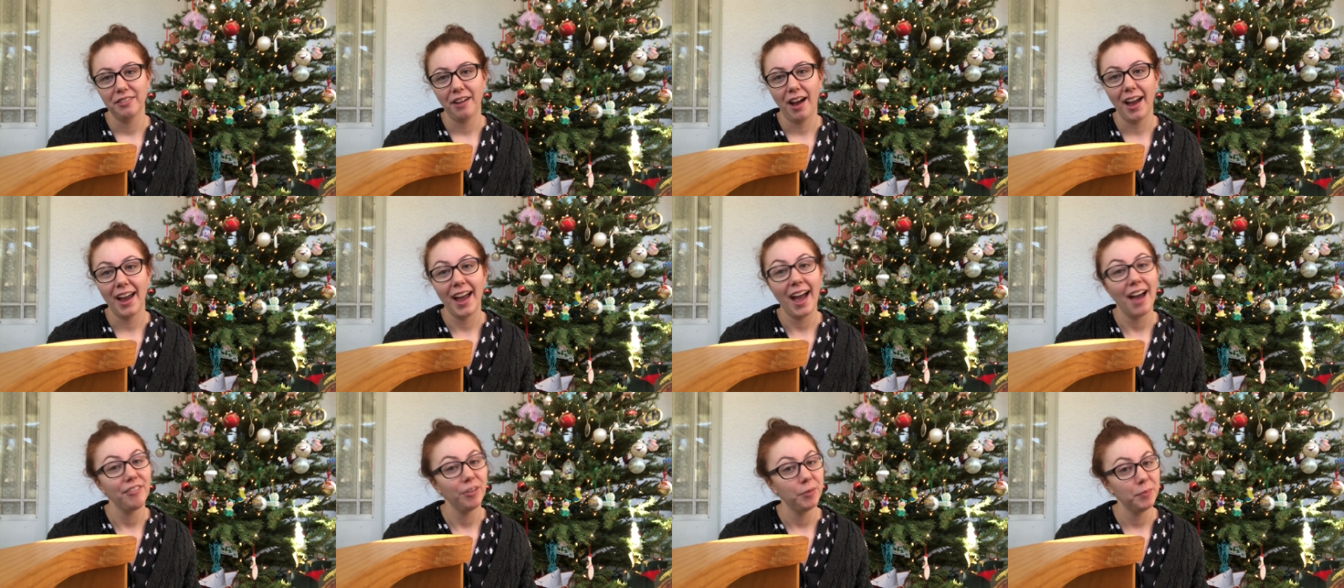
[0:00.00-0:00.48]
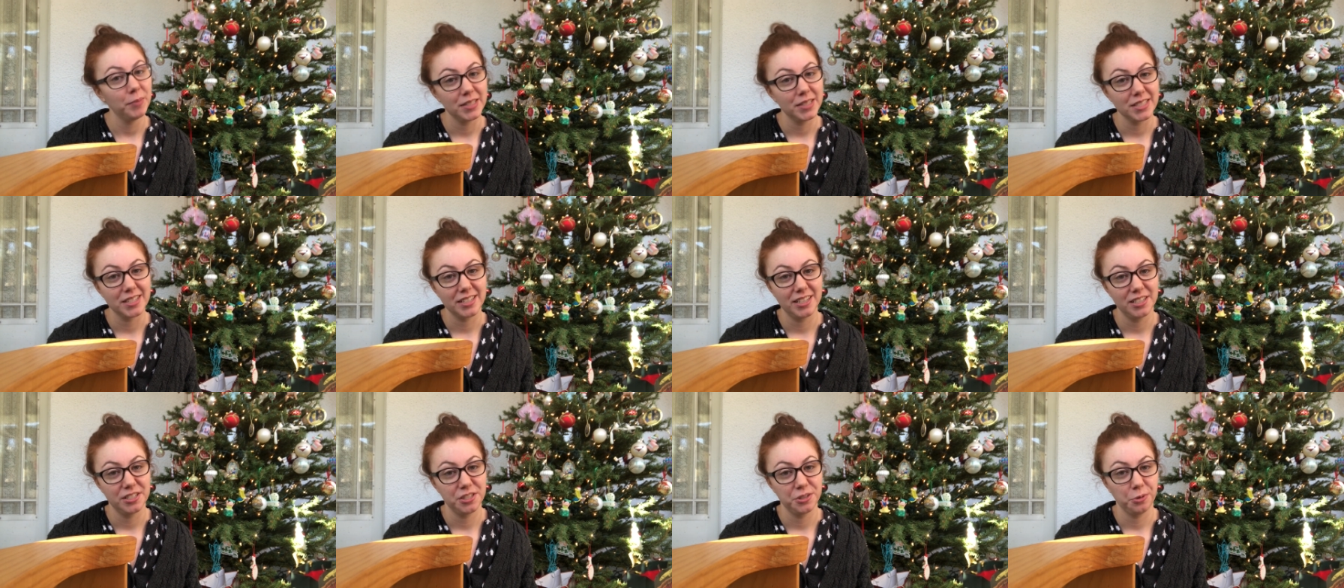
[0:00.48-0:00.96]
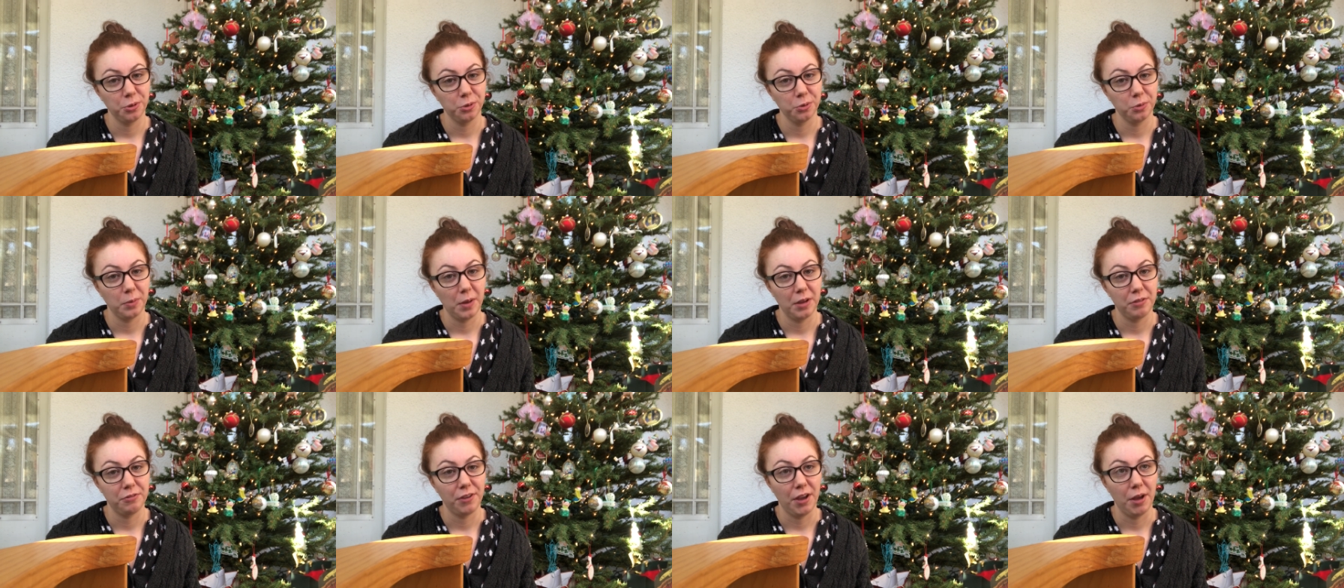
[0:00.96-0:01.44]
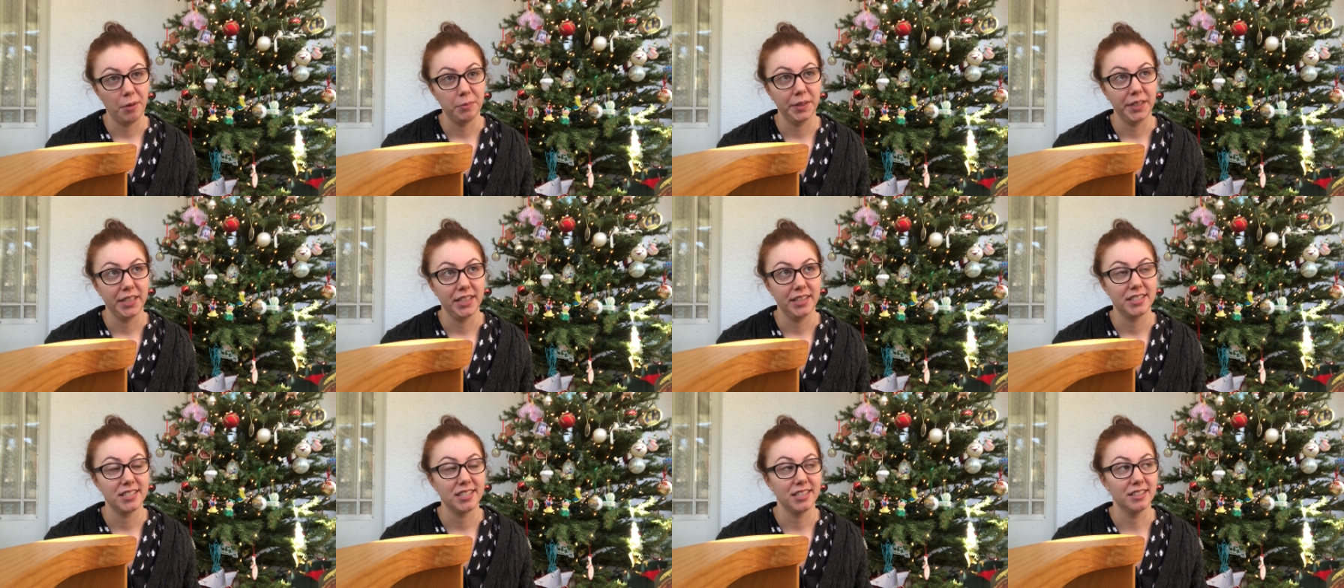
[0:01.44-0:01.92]
I haven't been to Disney World with my family
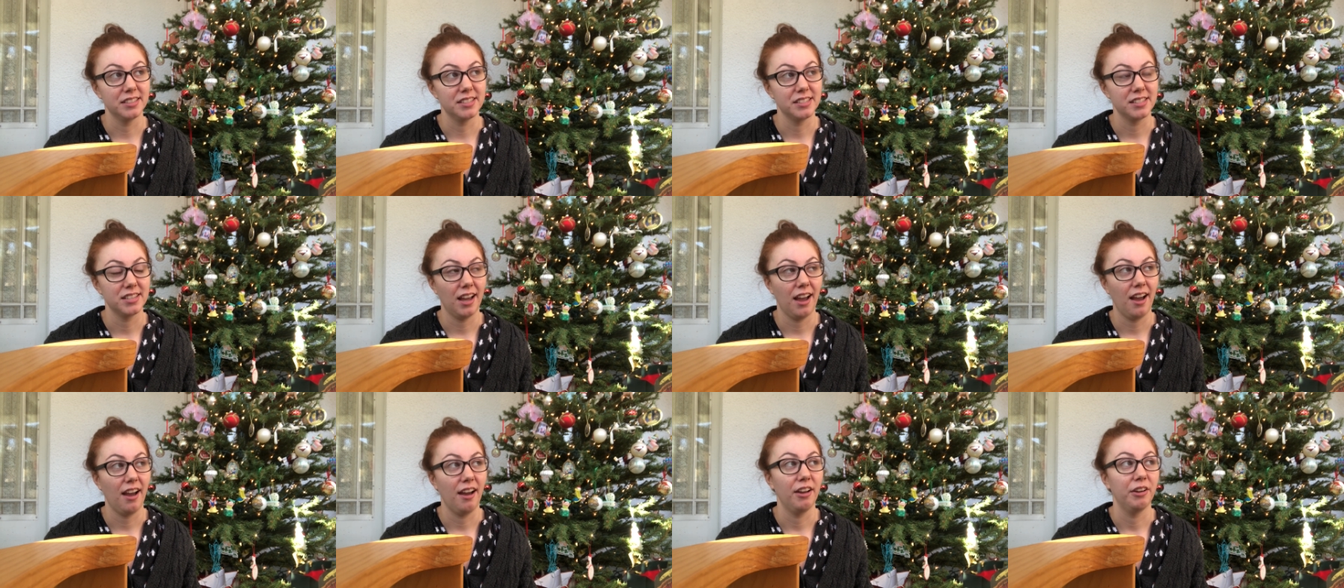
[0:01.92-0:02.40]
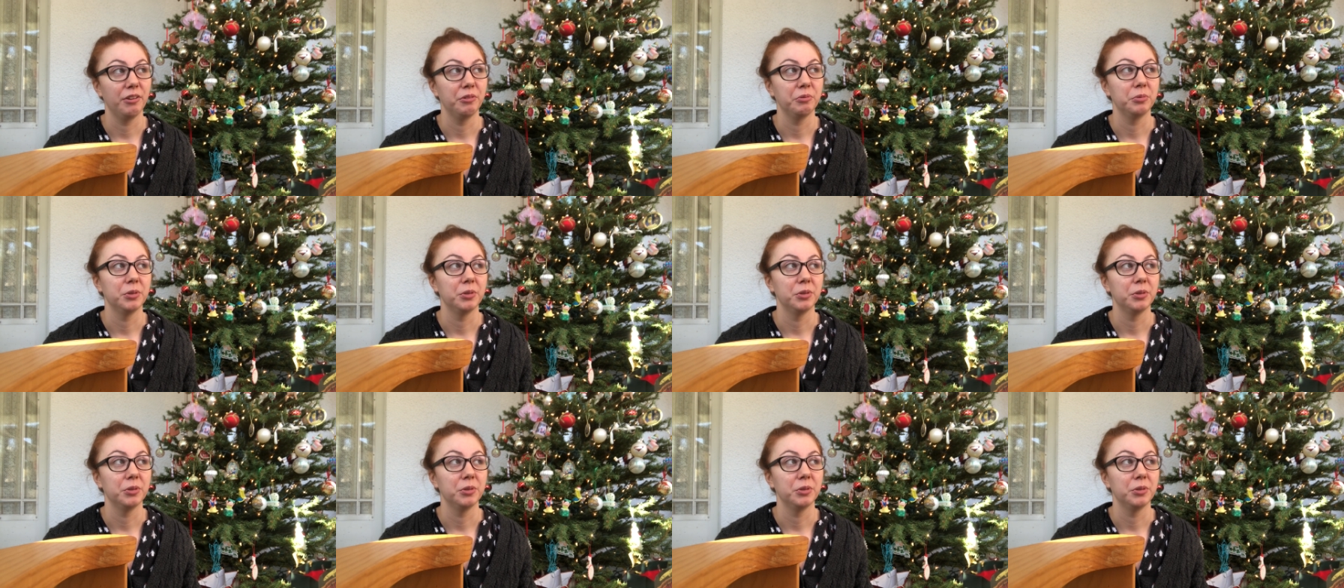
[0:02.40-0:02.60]
since I